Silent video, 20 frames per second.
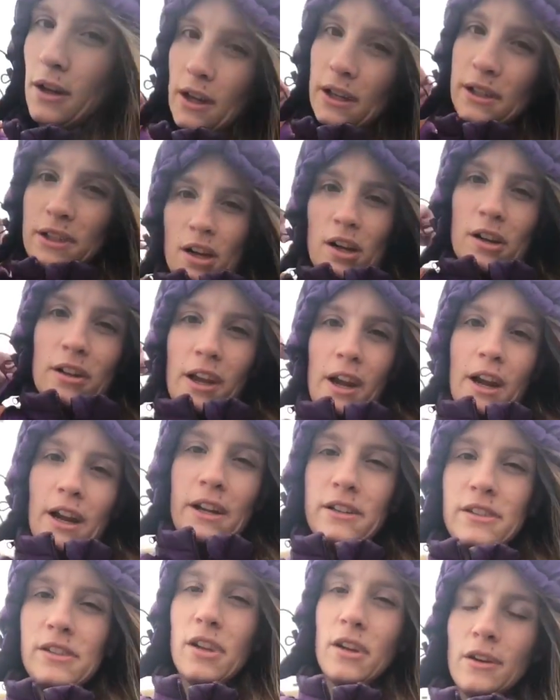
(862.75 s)
It's all
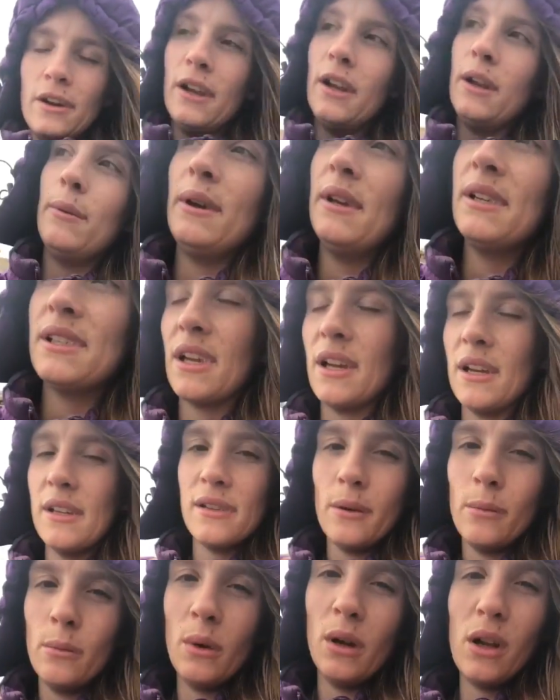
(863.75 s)
there. So anyways,
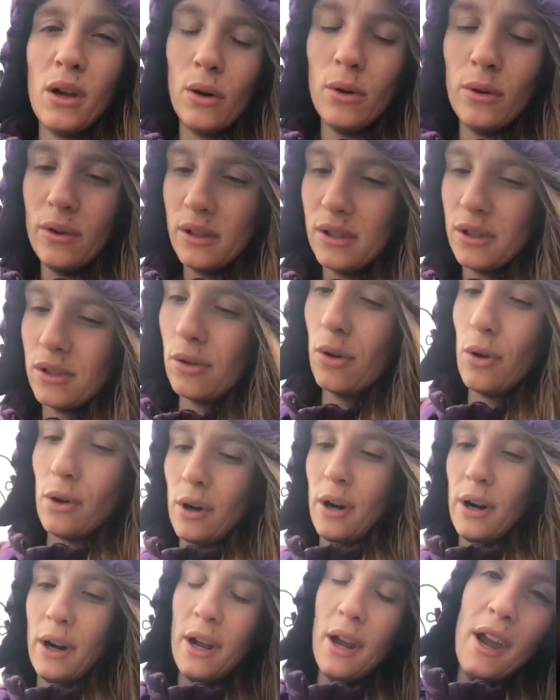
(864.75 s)
guys, I'm gonna go in the
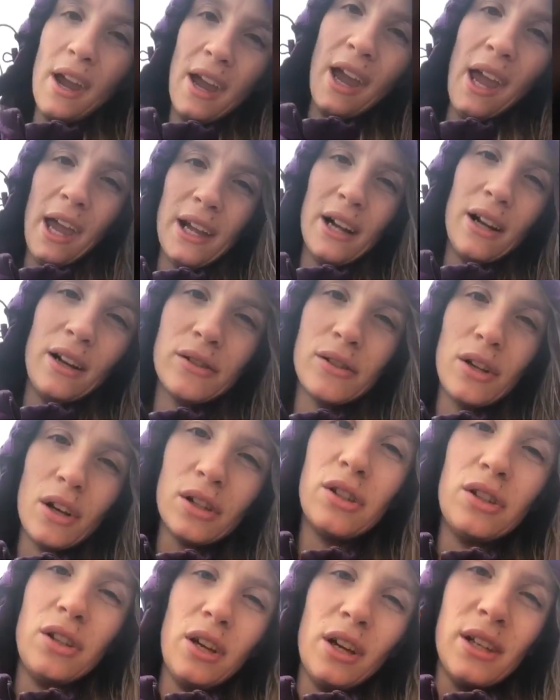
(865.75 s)
store and I'll
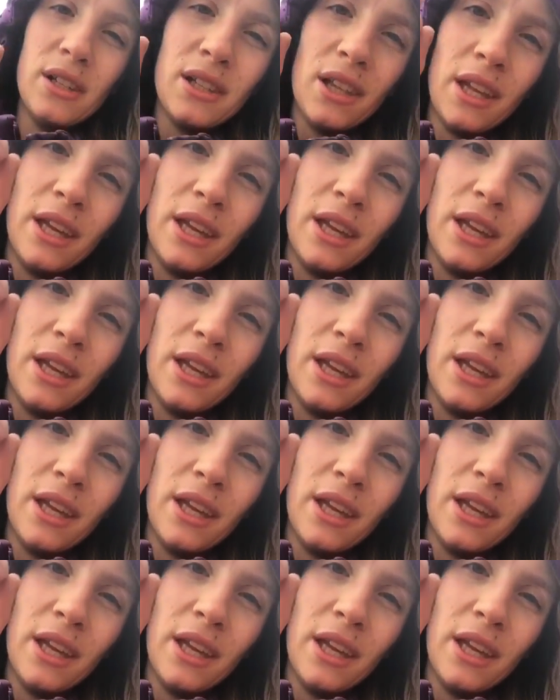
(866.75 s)
talk to you guys